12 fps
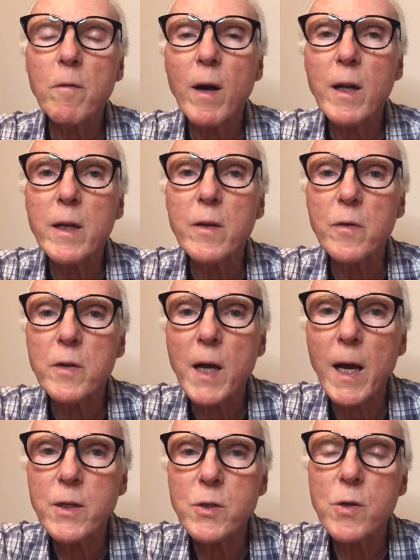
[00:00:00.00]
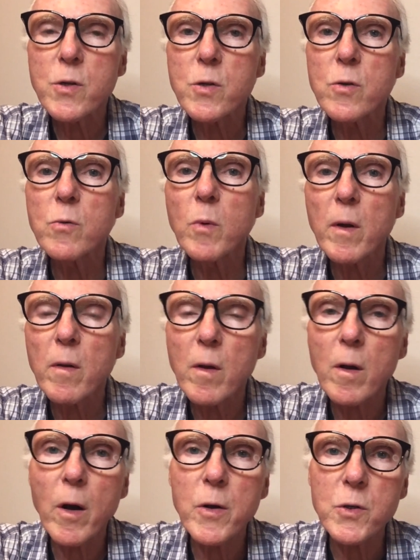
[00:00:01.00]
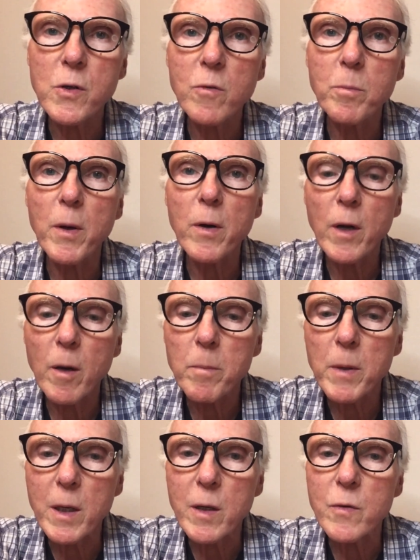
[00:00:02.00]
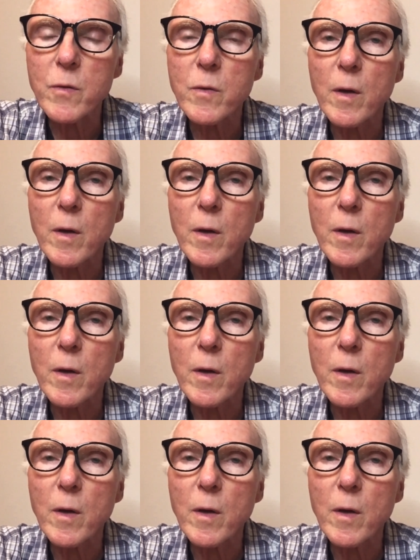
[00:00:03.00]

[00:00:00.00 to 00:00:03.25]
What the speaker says: Valley is attached to one of the largest beer companies.